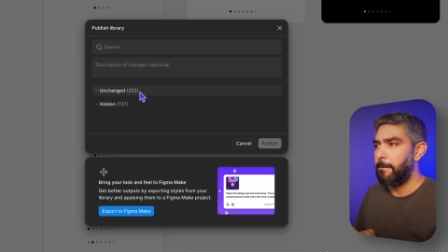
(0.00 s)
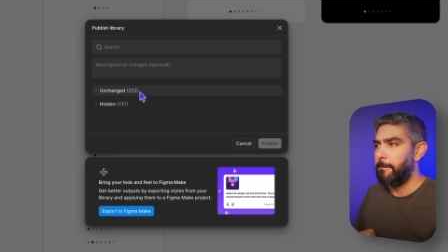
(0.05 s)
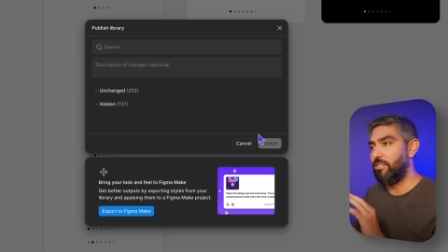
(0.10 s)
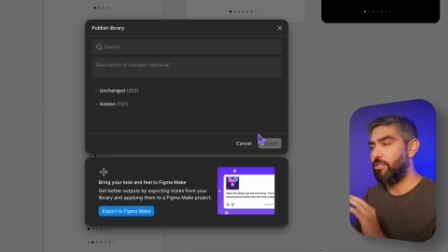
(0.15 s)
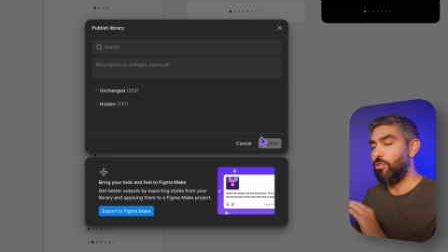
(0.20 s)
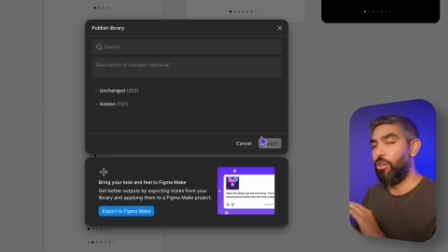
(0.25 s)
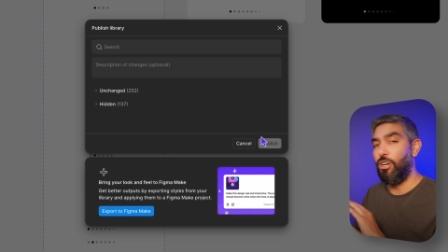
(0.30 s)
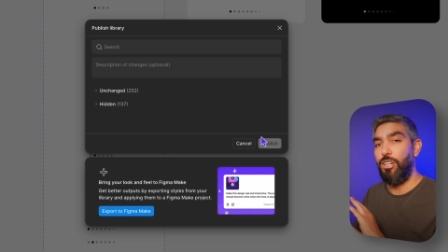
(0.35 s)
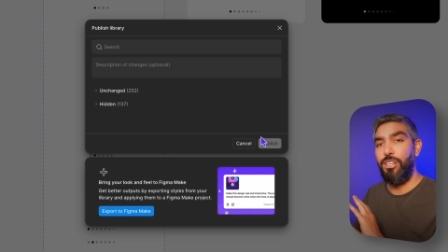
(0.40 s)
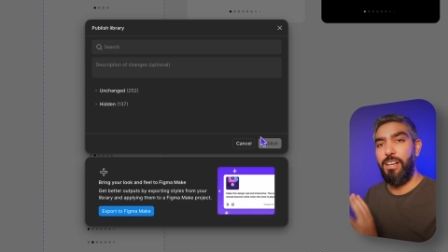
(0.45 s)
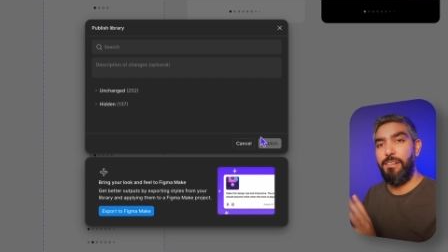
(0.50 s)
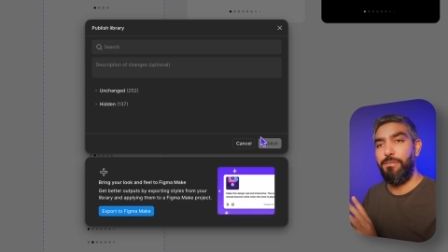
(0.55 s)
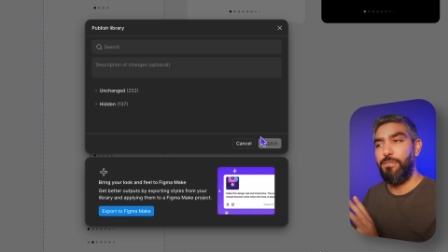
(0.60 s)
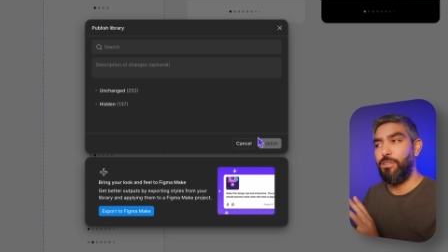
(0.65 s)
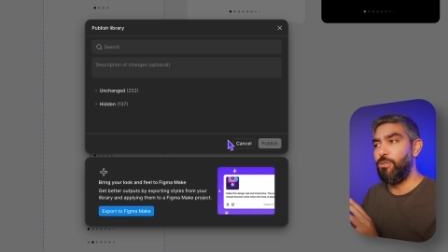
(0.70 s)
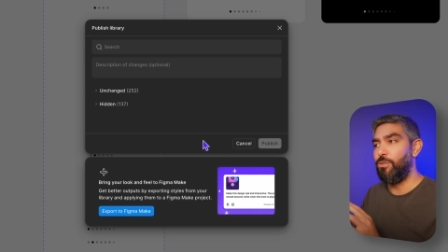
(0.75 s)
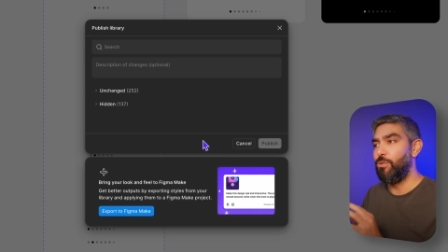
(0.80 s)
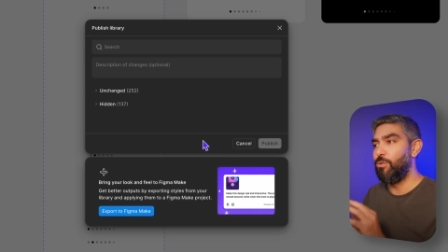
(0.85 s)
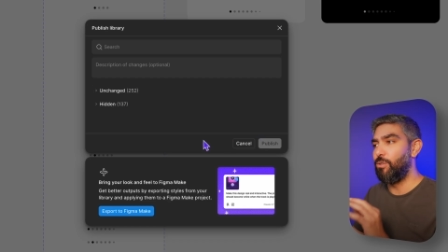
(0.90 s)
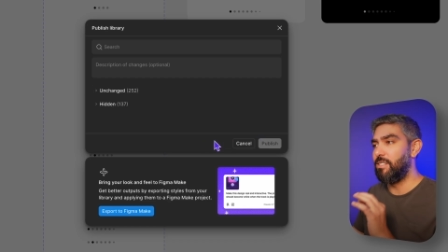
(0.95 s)
So all you have
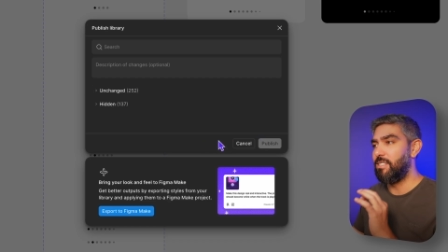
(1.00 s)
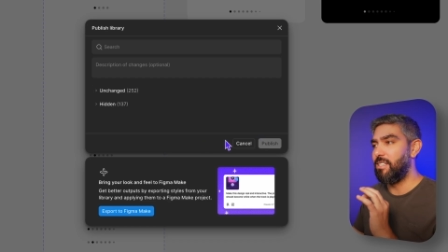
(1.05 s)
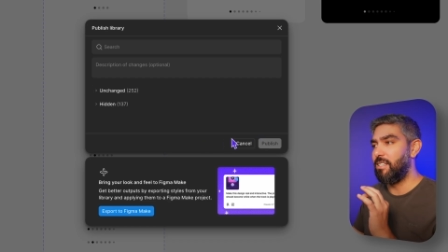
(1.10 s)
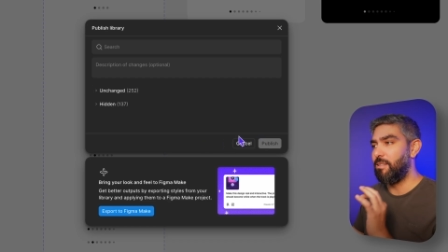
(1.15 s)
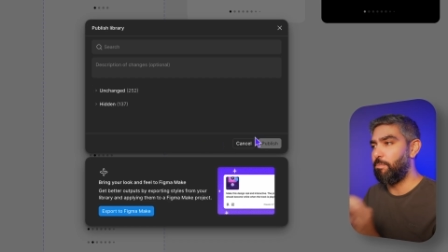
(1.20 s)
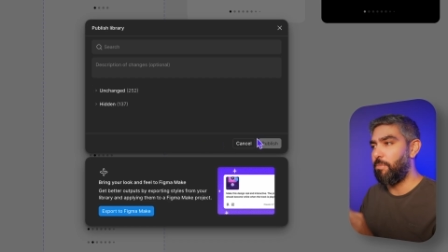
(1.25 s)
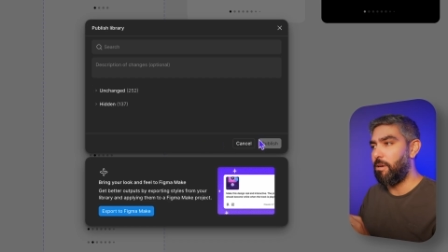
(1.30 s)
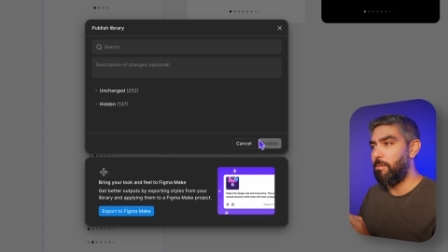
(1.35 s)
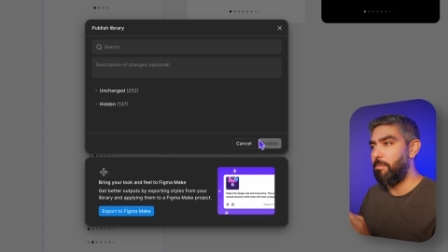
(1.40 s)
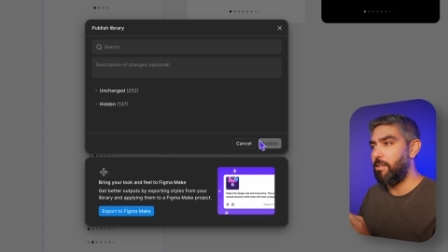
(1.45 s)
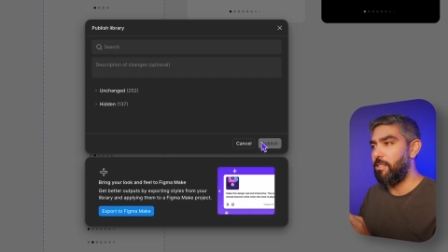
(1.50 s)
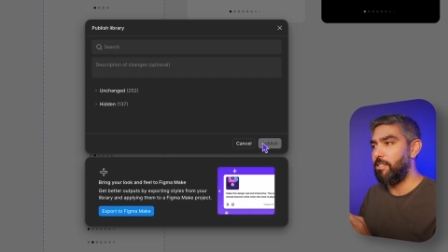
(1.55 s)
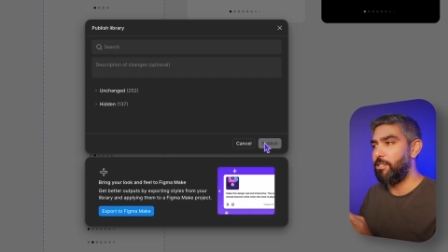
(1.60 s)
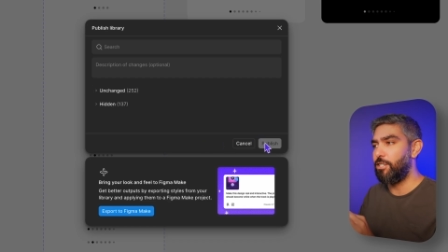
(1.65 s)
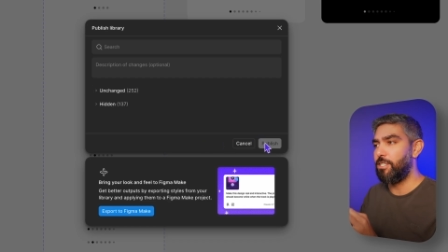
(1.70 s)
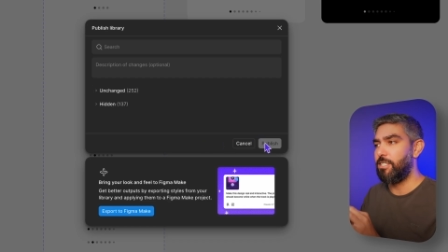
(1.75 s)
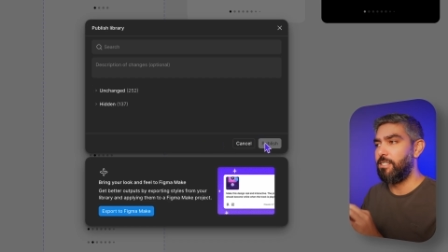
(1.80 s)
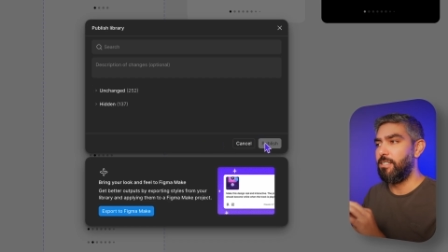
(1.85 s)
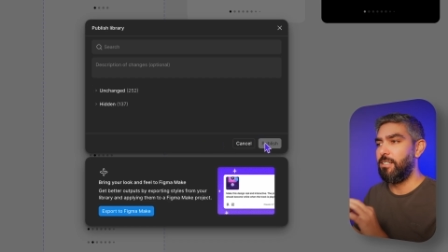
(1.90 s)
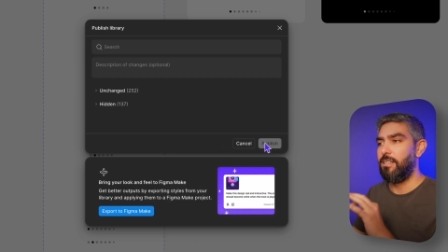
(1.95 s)
to do is hit
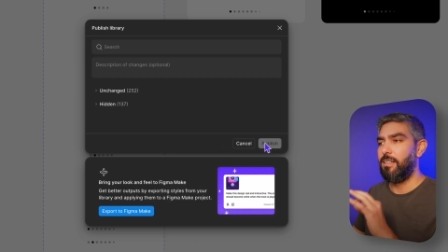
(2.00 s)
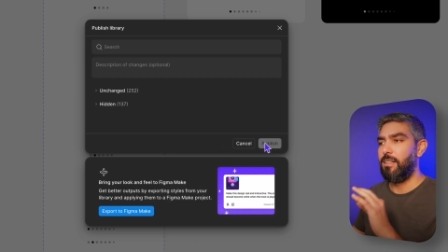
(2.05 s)
publish